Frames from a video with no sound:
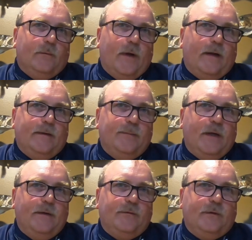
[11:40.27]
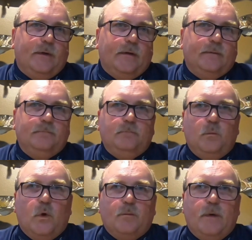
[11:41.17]
Rattling baits
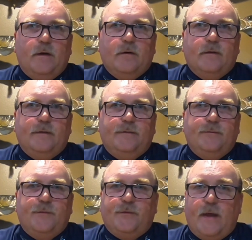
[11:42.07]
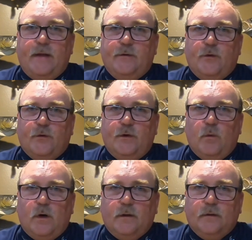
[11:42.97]
work better in stained, dirty
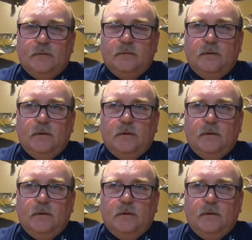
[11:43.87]
water.